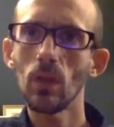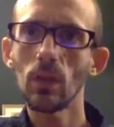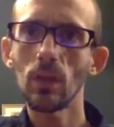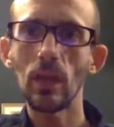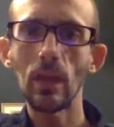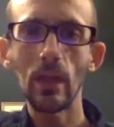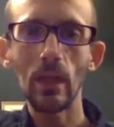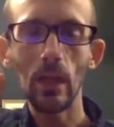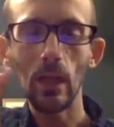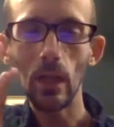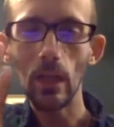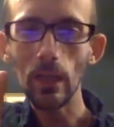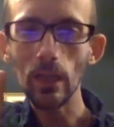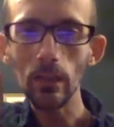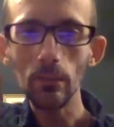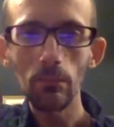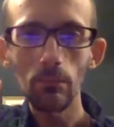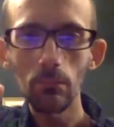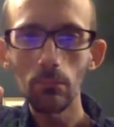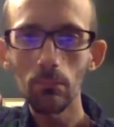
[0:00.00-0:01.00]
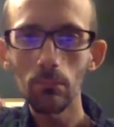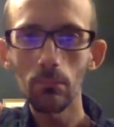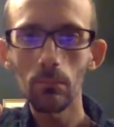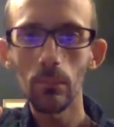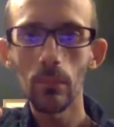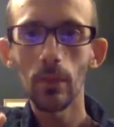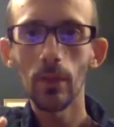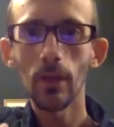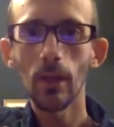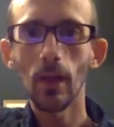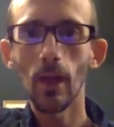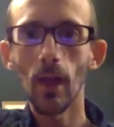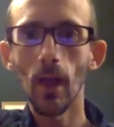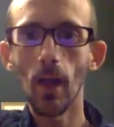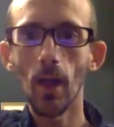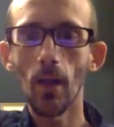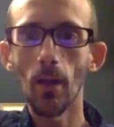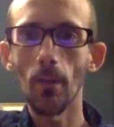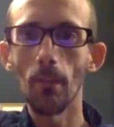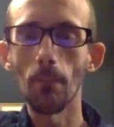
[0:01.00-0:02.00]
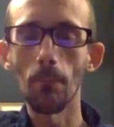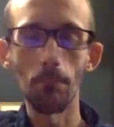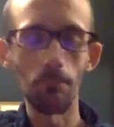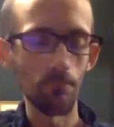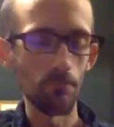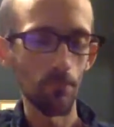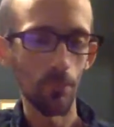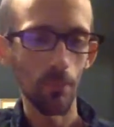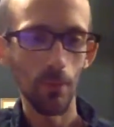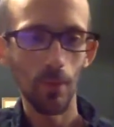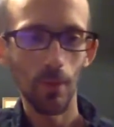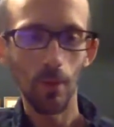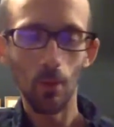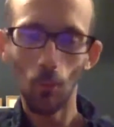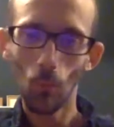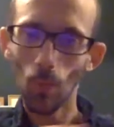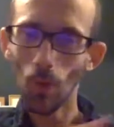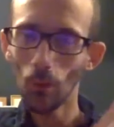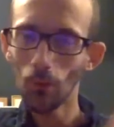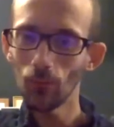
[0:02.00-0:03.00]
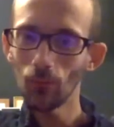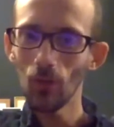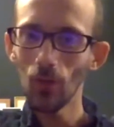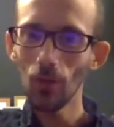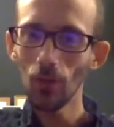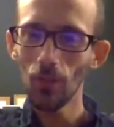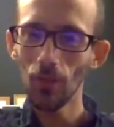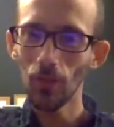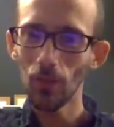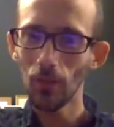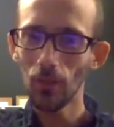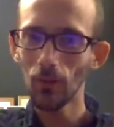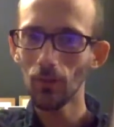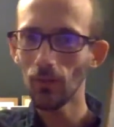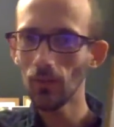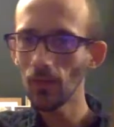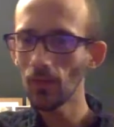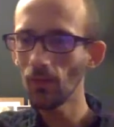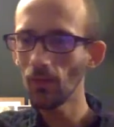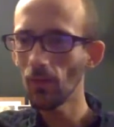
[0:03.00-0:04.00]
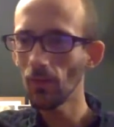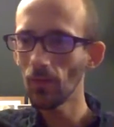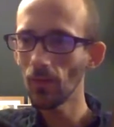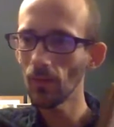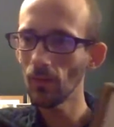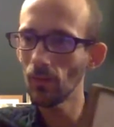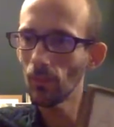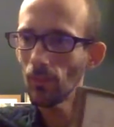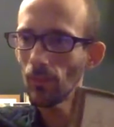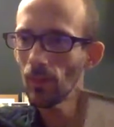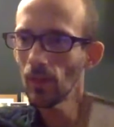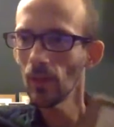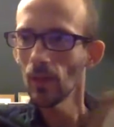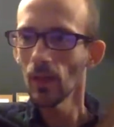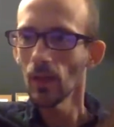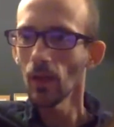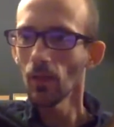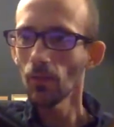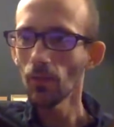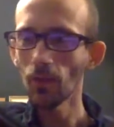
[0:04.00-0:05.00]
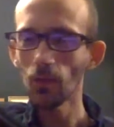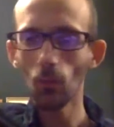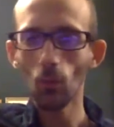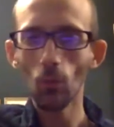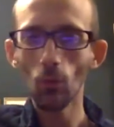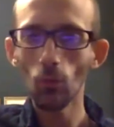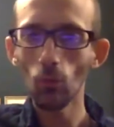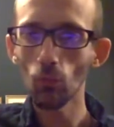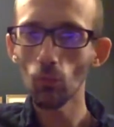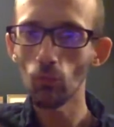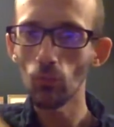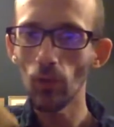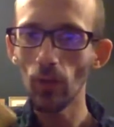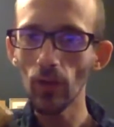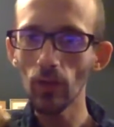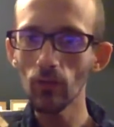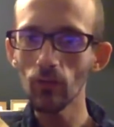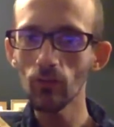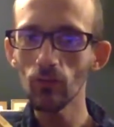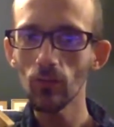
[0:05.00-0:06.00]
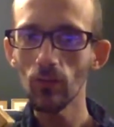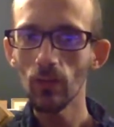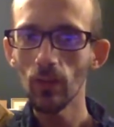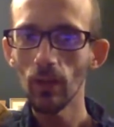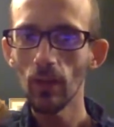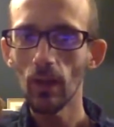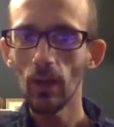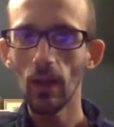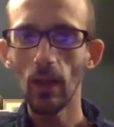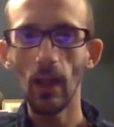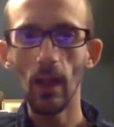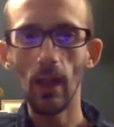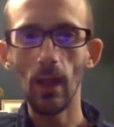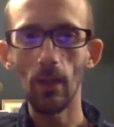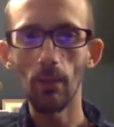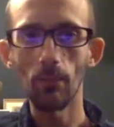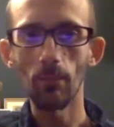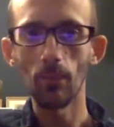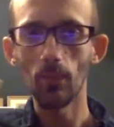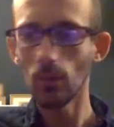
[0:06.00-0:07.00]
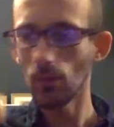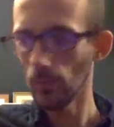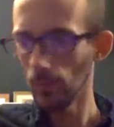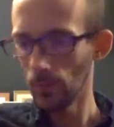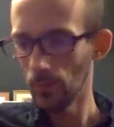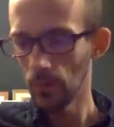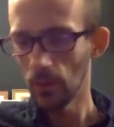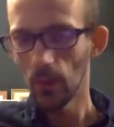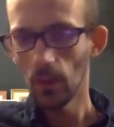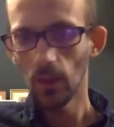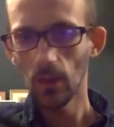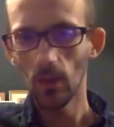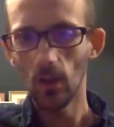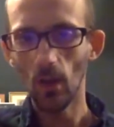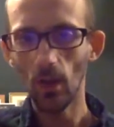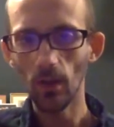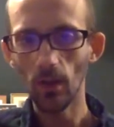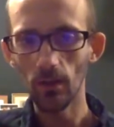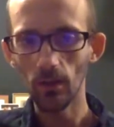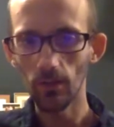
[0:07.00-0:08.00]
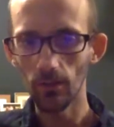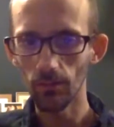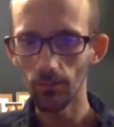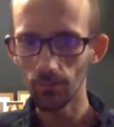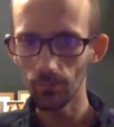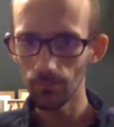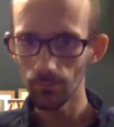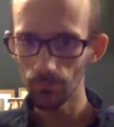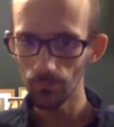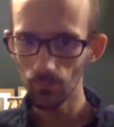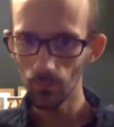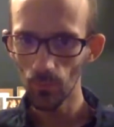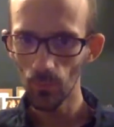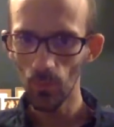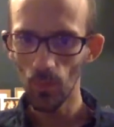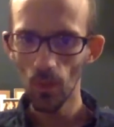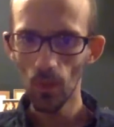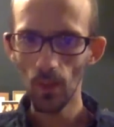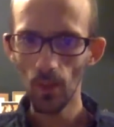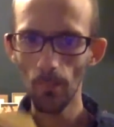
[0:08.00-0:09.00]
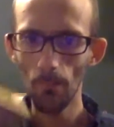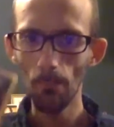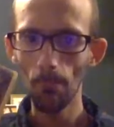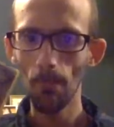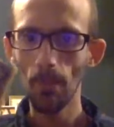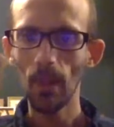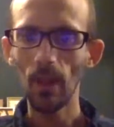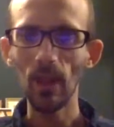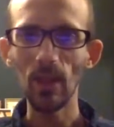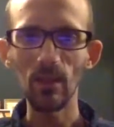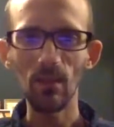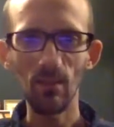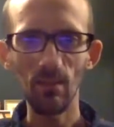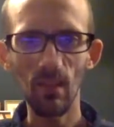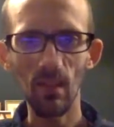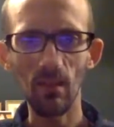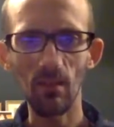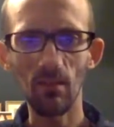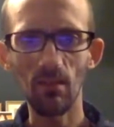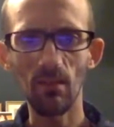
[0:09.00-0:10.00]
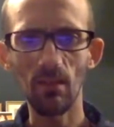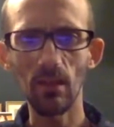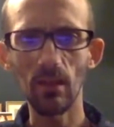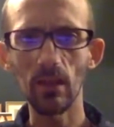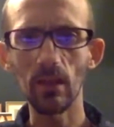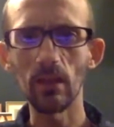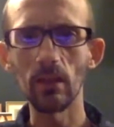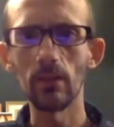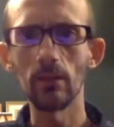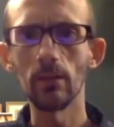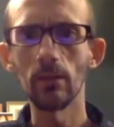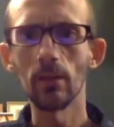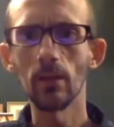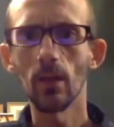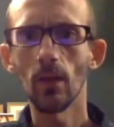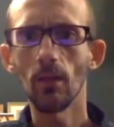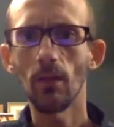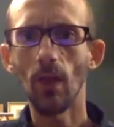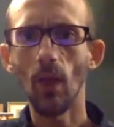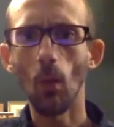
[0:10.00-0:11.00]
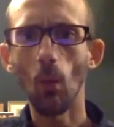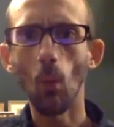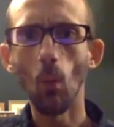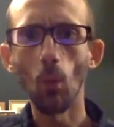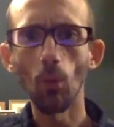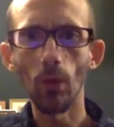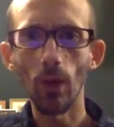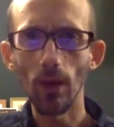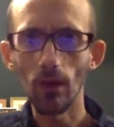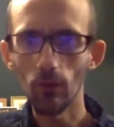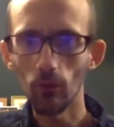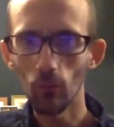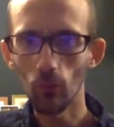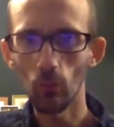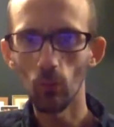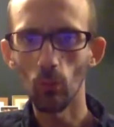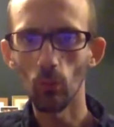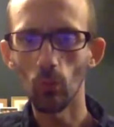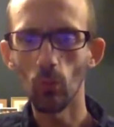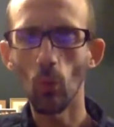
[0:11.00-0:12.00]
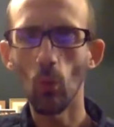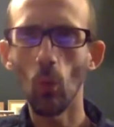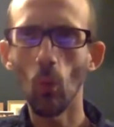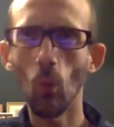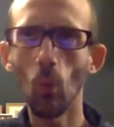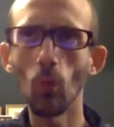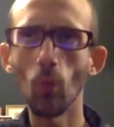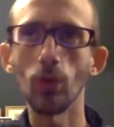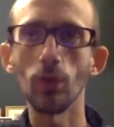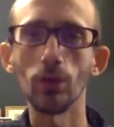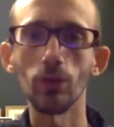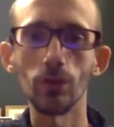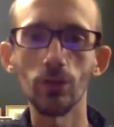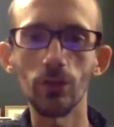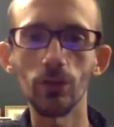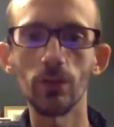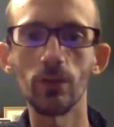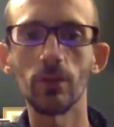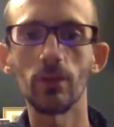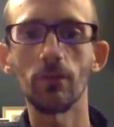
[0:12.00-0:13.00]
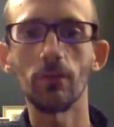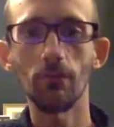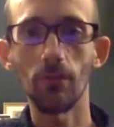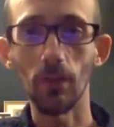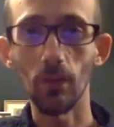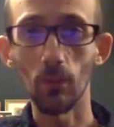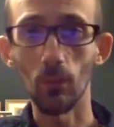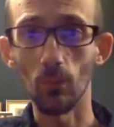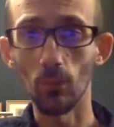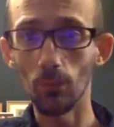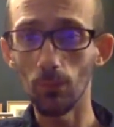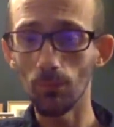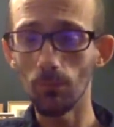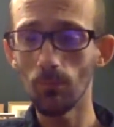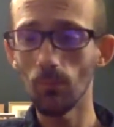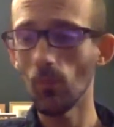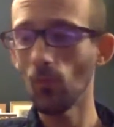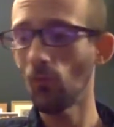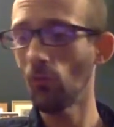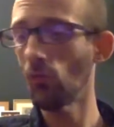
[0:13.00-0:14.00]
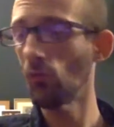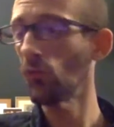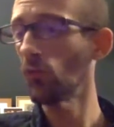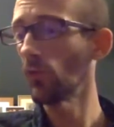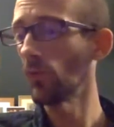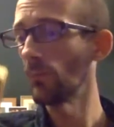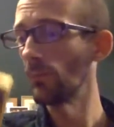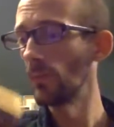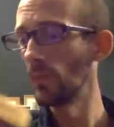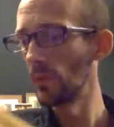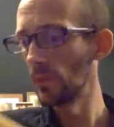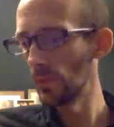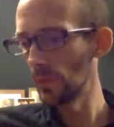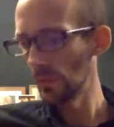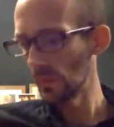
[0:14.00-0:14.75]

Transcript: tingly. Well, I'm trying to think. These ones are rich, kind of incensey, that orient feel to them.